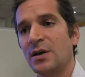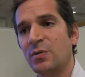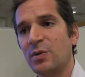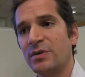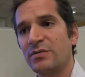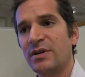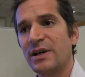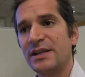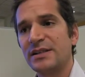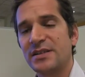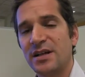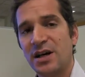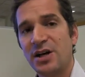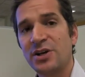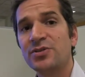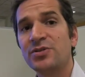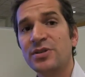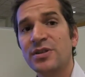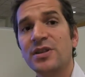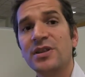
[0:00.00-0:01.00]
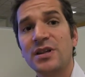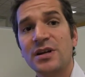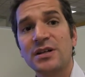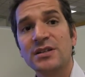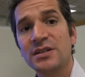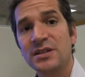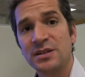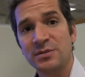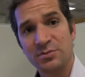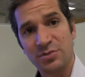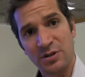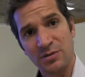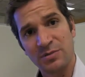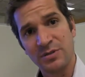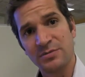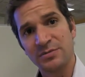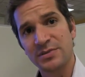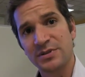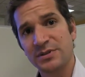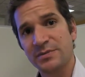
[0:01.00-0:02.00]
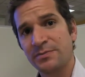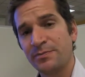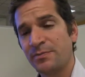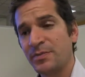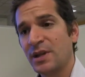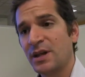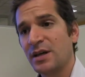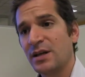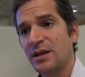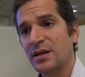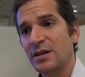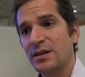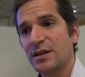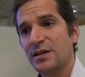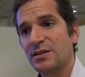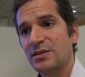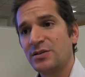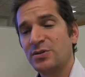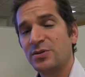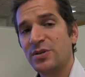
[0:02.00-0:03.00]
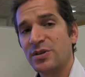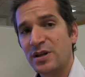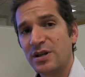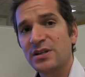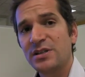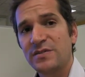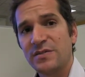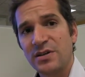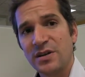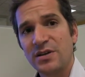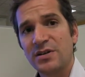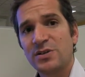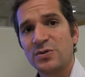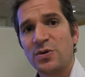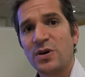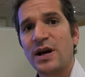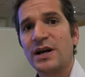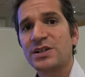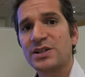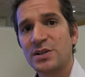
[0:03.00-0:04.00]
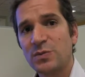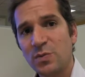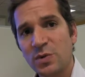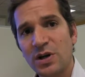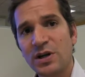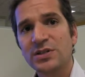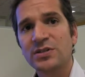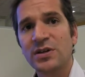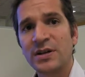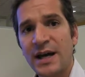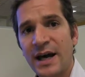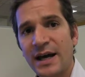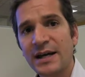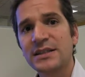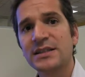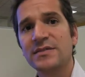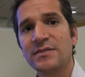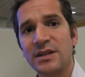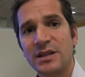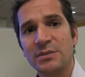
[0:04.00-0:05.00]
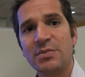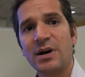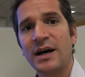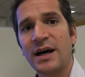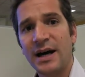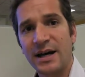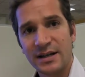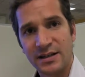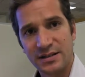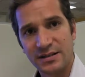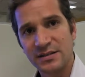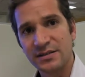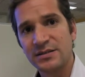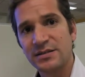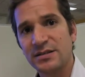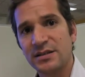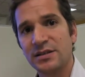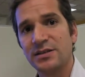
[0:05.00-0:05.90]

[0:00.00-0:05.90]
We raised 113 problems. 2/3 of those were actually worked on actively by hackers.